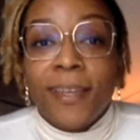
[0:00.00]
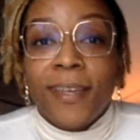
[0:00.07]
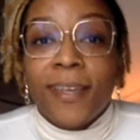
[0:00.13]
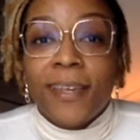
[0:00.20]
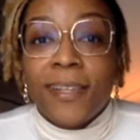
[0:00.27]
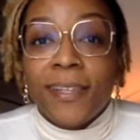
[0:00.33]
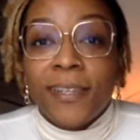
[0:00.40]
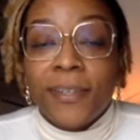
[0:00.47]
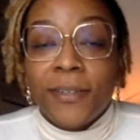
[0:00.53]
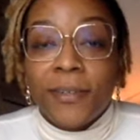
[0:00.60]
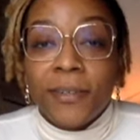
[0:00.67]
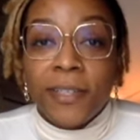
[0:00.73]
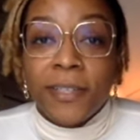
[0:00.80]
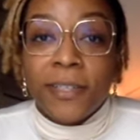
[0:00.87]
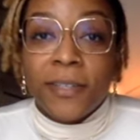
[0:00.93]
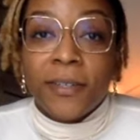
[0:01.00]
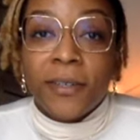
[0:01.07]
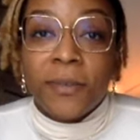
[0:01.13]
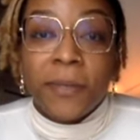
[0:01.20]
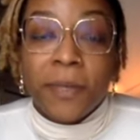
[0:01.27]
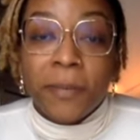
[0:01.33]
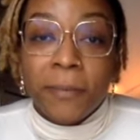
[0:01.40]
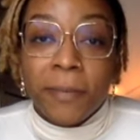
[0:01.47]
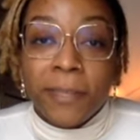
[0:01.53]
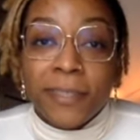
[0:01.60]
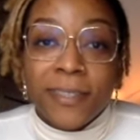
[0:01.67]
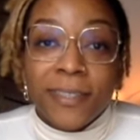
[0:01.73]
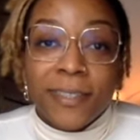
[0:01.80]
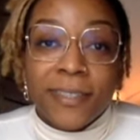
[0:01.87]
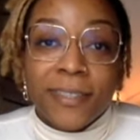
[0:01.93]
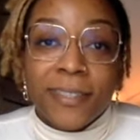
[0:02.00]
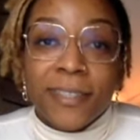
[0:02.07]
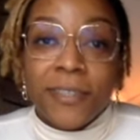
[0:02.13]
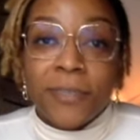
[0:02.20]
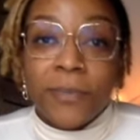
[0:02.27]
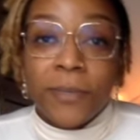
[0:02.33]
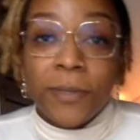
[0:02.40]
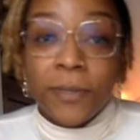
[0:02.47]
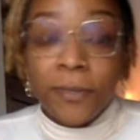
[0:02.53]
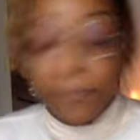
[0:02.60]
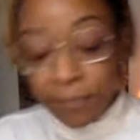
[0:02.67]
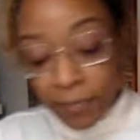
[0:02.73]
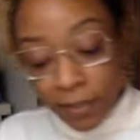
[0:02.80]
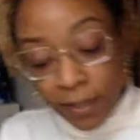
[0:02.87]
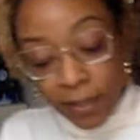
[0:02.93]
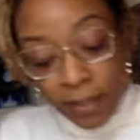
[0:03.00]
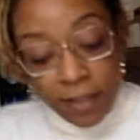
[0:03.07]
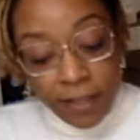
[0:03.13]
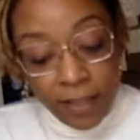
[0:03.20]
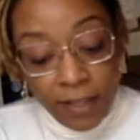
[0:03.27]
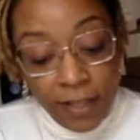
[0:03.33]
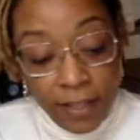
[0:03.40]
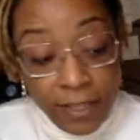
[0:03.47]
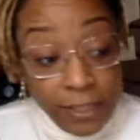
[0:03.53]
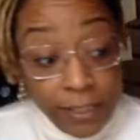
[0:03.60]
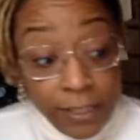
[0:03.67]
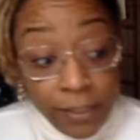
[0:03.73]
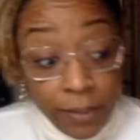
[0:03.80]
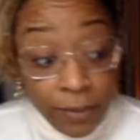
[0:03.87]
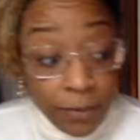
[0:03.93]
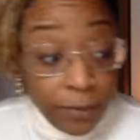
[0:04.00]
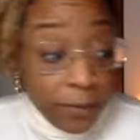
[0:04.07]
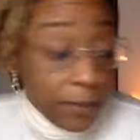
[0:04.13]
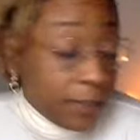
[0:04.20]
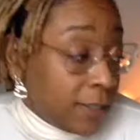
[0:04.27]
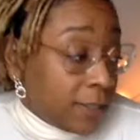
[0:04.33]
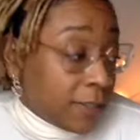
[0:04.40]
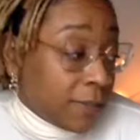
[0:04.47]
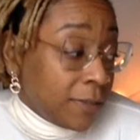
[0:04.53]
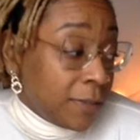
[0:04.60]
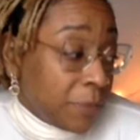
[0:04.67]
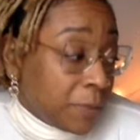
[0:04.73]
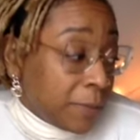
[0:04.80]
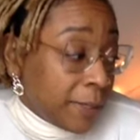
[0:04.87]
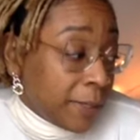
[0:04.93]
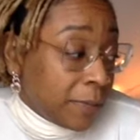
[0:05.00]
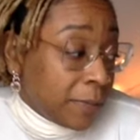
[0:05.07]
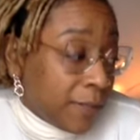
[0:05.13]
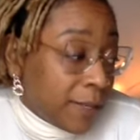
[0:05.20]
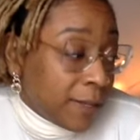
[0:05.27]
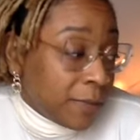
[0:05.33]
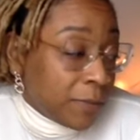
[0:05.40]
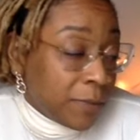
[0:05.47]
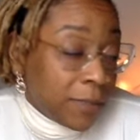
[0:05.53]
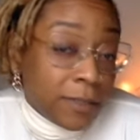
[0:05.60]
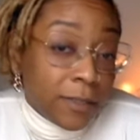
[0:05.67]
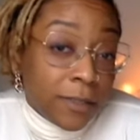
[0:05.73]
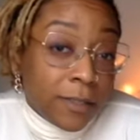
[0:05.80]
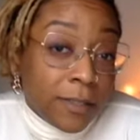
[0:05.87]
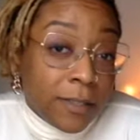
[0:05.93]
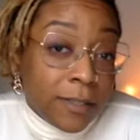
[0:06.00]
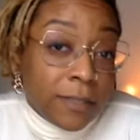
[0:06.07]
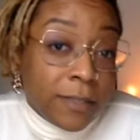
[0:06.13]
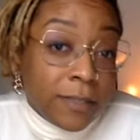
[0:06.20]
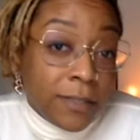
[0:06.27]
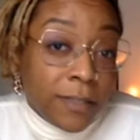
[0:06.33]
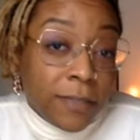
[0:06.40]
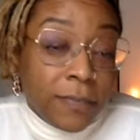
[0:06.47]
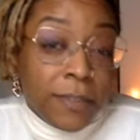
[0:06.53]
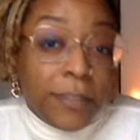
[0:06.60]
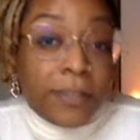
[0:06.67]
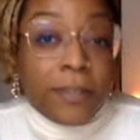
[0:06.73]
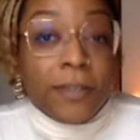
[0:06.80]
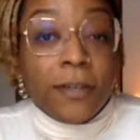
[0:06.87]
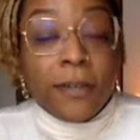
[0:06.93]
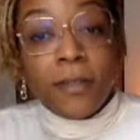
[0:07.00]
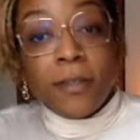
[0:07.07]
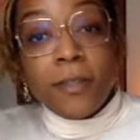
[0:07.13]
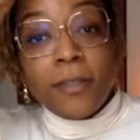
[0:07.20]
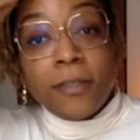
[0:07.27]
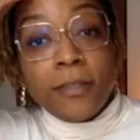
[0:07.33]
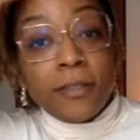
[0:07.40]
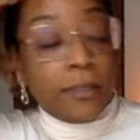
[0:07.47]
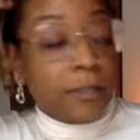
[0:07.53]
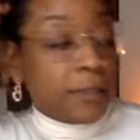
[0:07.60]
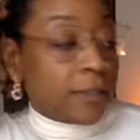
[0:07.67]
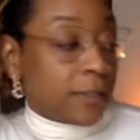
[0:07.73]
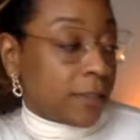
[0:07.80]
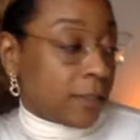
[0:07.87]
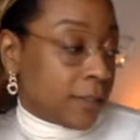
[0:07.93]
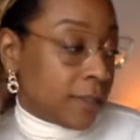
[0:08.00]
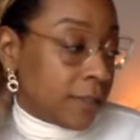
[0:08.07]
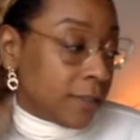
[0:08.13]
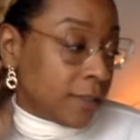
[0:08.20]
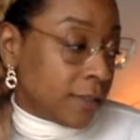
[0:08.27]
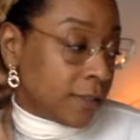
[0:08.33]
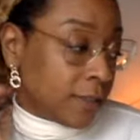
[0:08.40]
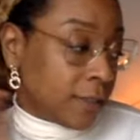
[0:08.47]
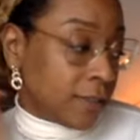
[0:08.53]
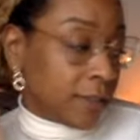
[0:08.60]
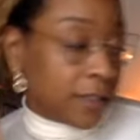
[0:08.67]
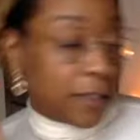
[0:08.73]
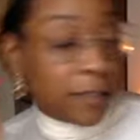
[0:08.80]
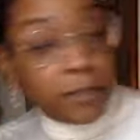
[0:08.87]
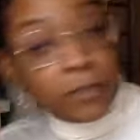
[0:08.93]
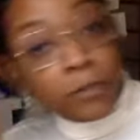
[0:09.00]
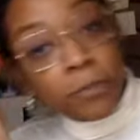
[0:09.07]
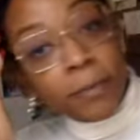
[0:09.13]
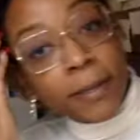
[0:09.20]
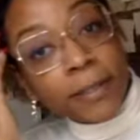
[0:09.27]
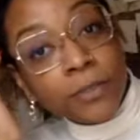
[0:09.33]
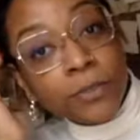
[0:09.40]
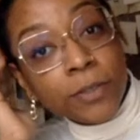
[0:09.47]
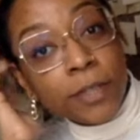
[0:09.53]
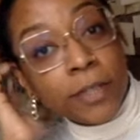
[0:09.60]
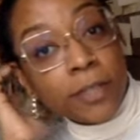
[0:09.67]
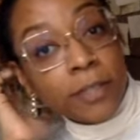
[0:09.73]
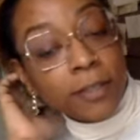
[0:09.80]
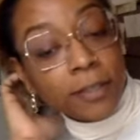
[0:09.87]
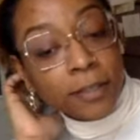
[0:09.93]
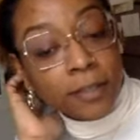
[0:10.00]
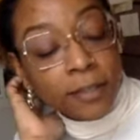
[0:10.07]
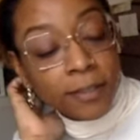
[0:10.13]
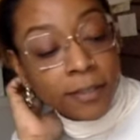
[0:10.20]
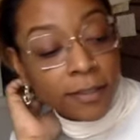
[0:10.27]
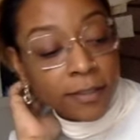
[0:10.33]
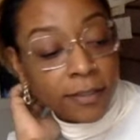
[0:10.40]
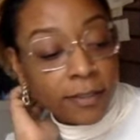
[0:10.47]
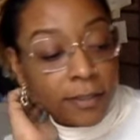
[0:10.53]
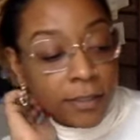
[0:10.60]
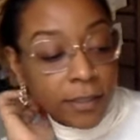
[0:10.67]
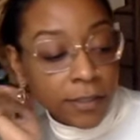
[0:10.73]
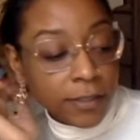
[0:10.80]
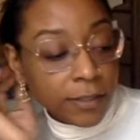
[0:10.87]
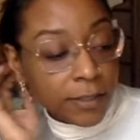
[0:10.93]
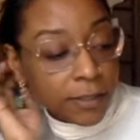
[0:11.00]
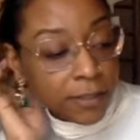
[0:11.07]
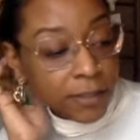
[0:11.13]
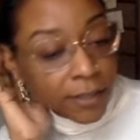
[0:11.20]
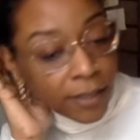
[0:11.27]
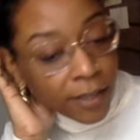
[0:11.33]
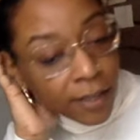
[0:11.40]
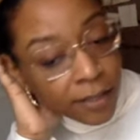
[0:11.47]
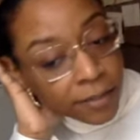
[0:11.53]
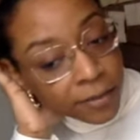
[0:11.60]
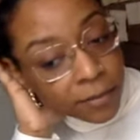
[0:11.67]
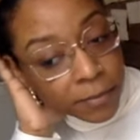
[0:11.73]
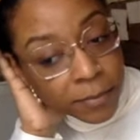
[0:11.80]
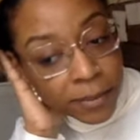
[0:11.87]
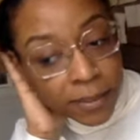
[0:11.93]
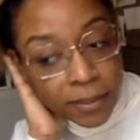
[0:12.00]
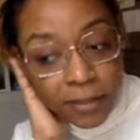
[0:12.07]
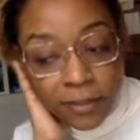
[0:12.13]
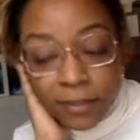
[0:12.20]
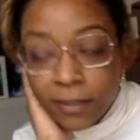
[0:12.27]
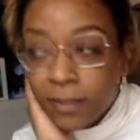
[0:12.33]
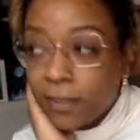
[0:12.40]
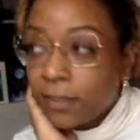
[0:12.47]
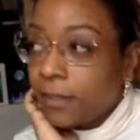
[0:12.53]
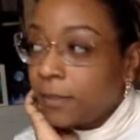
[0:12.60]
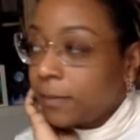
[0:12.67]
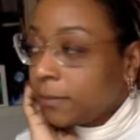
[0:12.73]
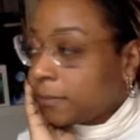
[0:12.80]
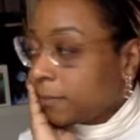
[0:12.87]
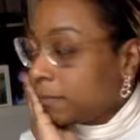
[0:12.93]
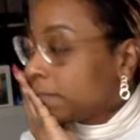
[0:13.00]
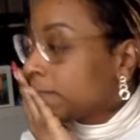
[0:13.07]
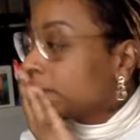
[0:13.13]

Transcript: Hello, Leo. Welcome back to There's That Tarot. Leo, the song that was playing when I was shuffling your cards is Jungle by Drake. The lyrics stuck out to me. It said, um,